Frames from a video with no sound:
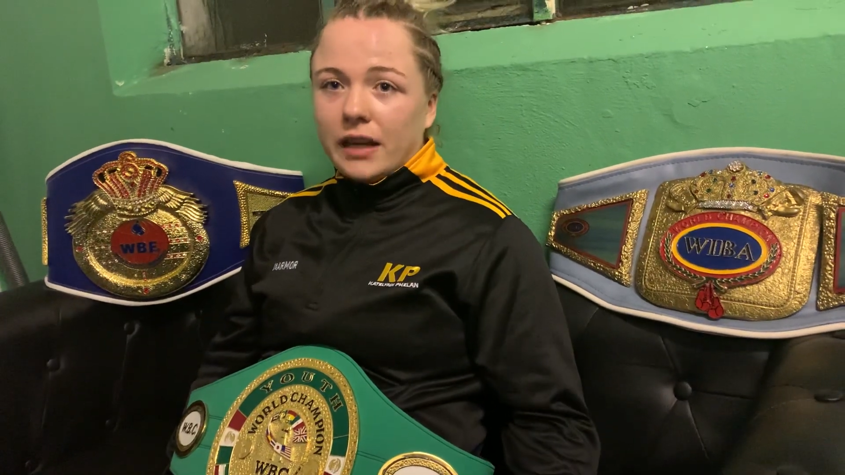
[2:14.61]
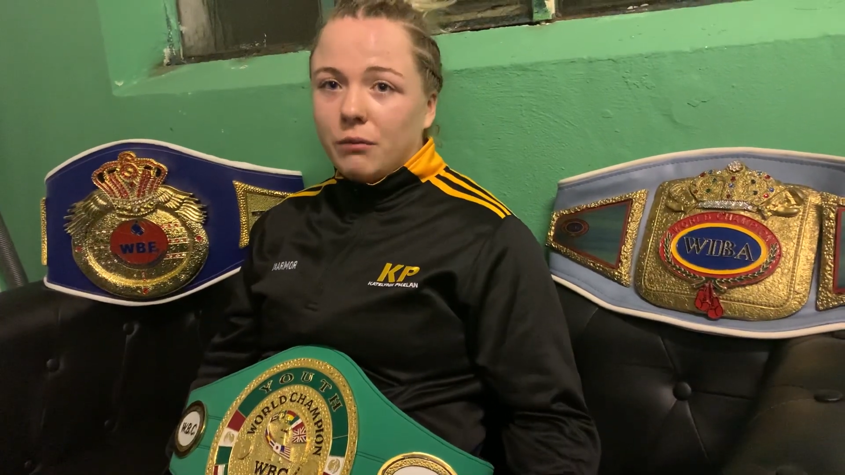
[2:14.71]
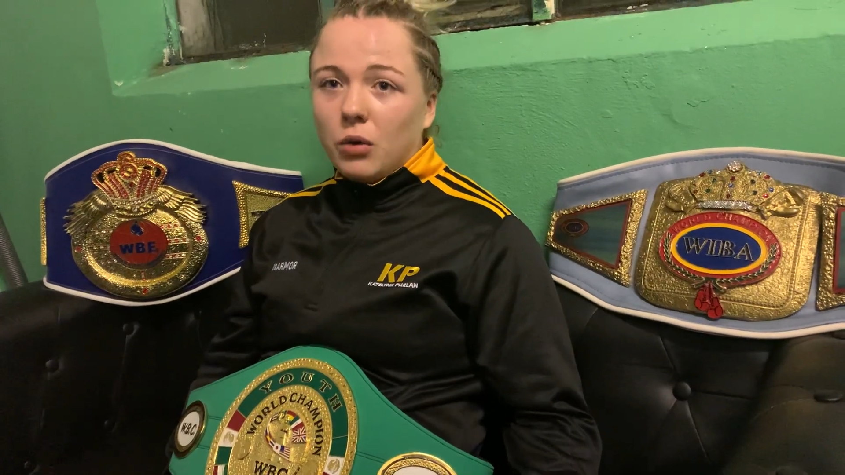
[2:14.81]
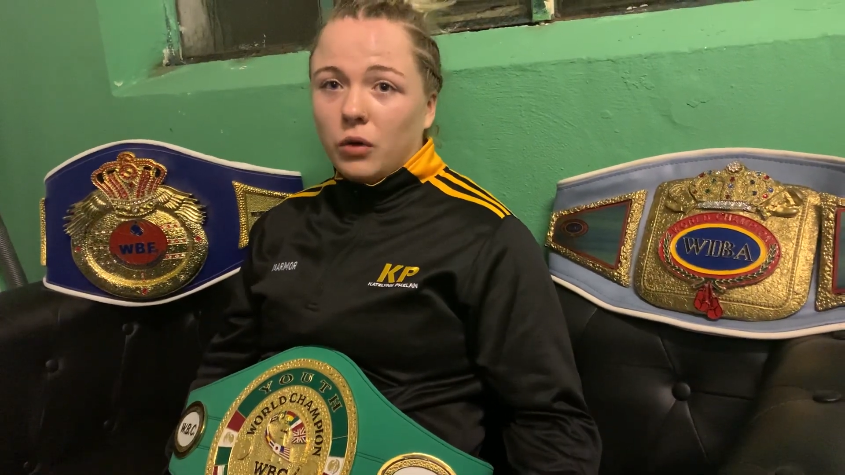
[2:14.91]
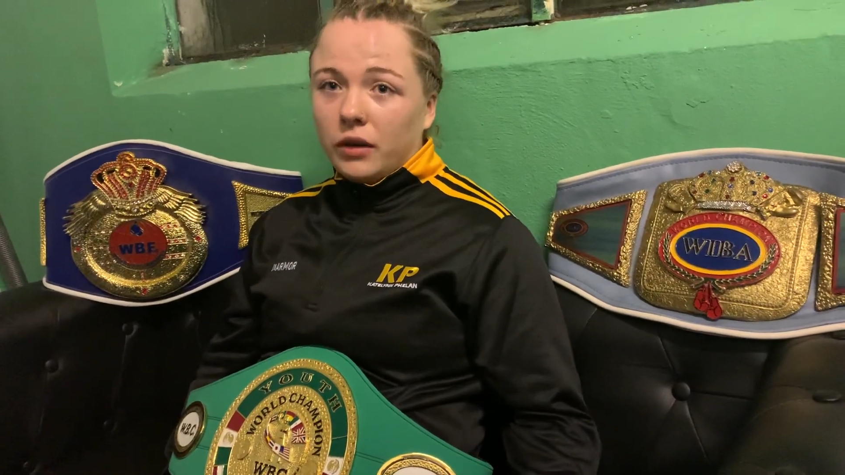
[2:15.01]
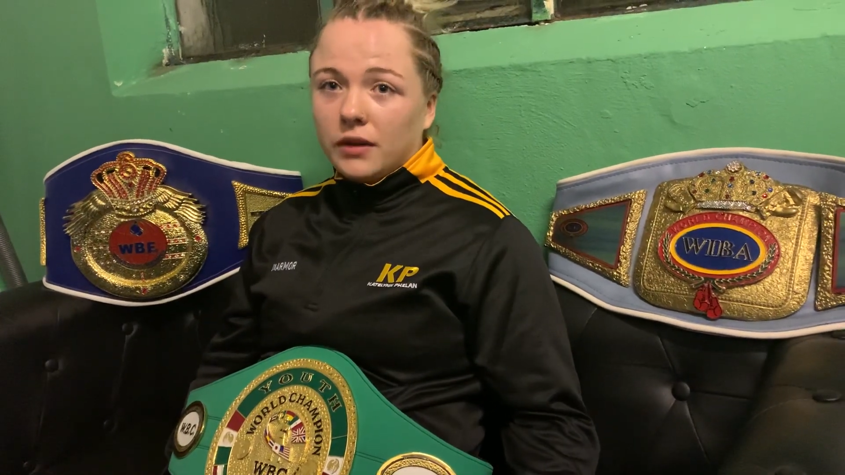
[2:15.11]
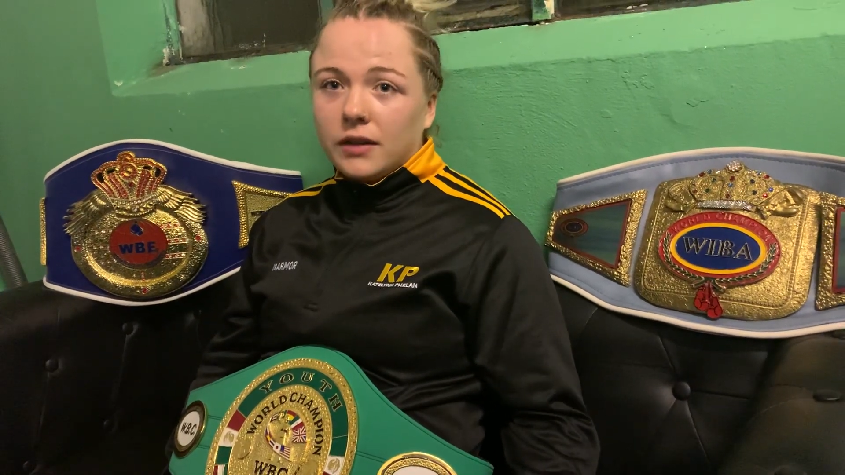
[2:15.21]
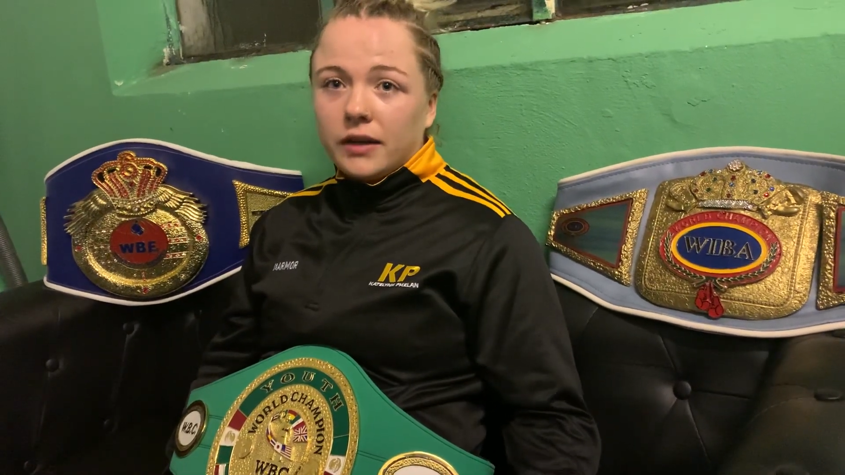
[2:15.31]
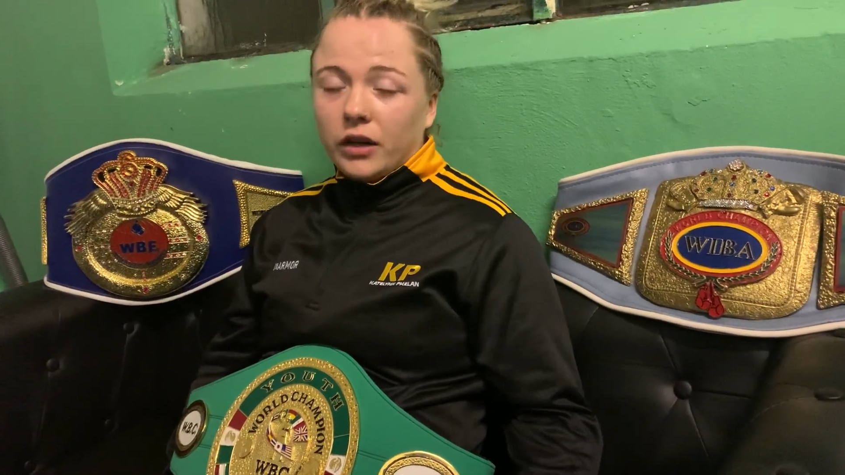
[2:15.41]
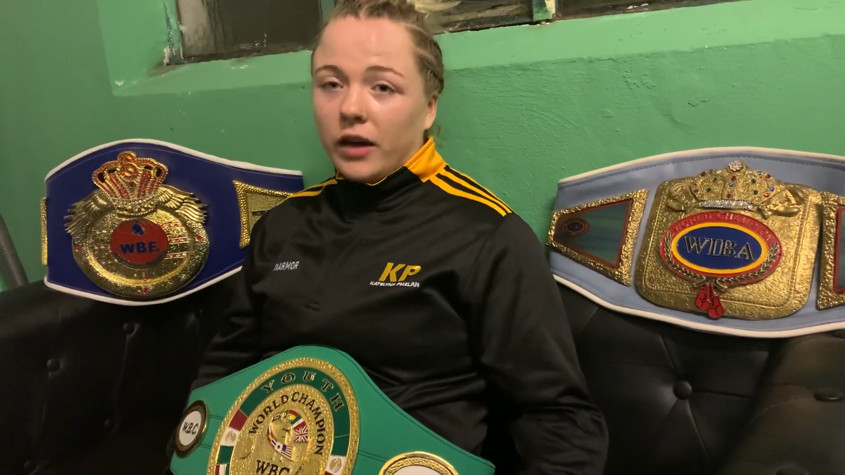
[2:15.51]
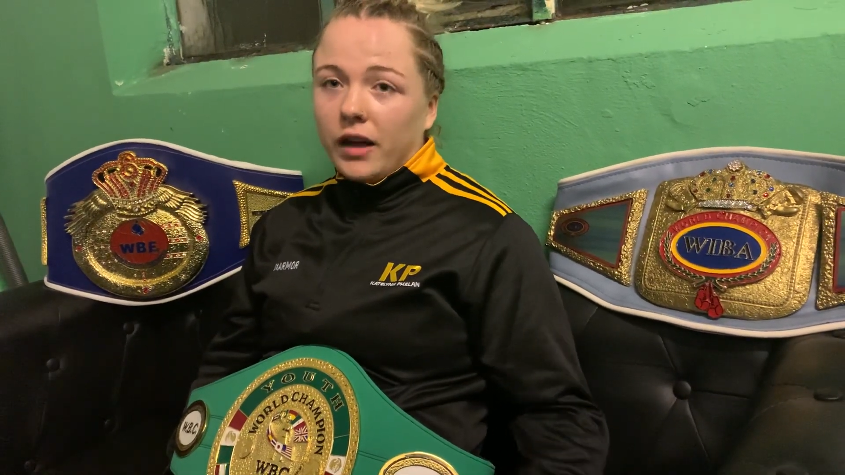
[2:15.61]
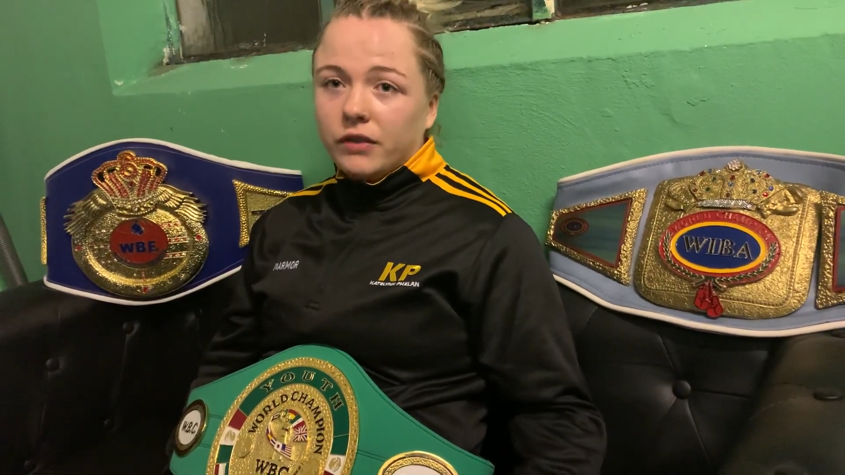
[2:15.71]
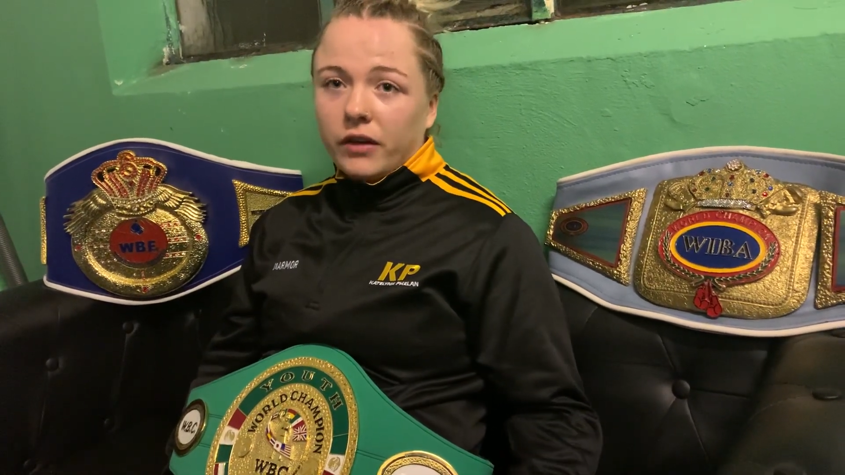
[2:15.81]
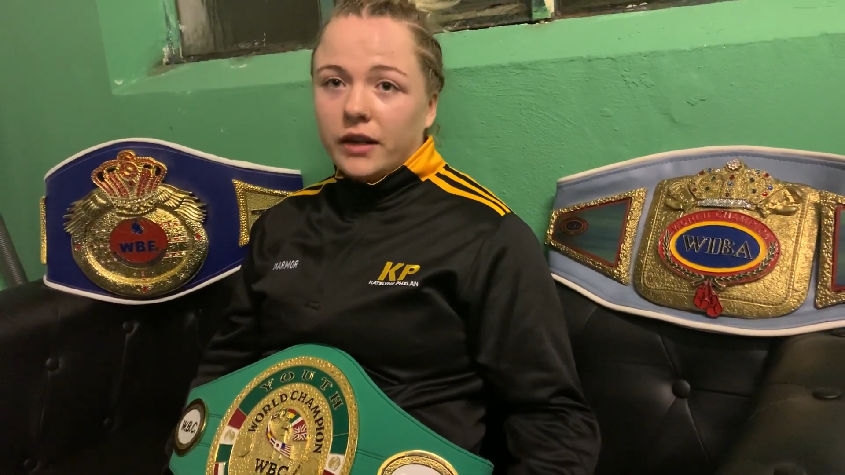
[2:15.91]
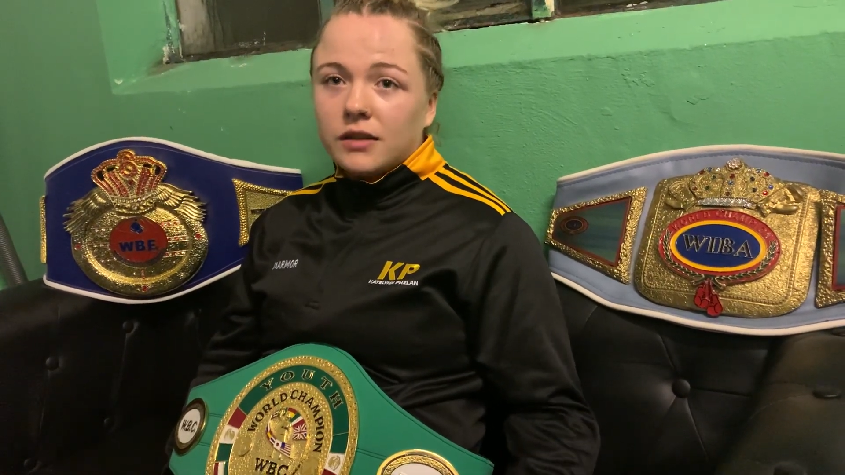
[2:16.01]
opponent in our last
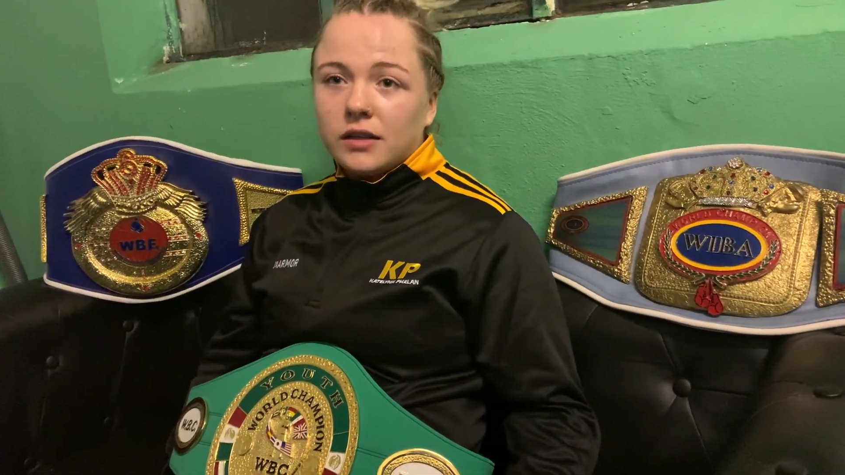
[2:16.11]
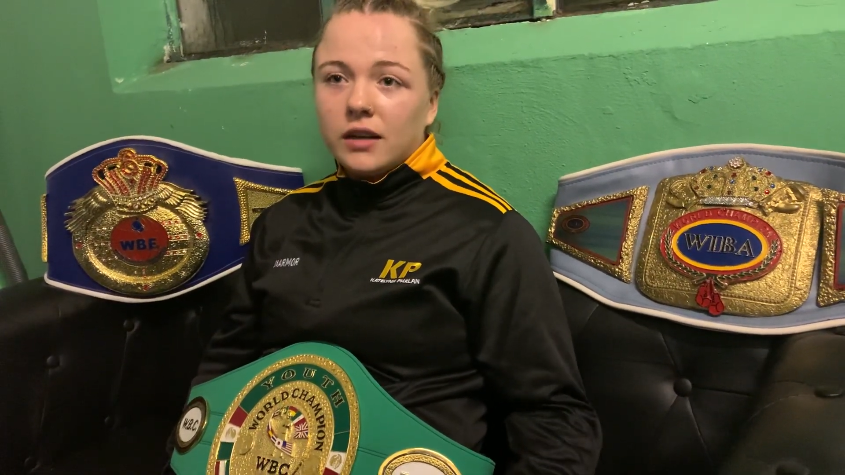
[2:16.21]
fights.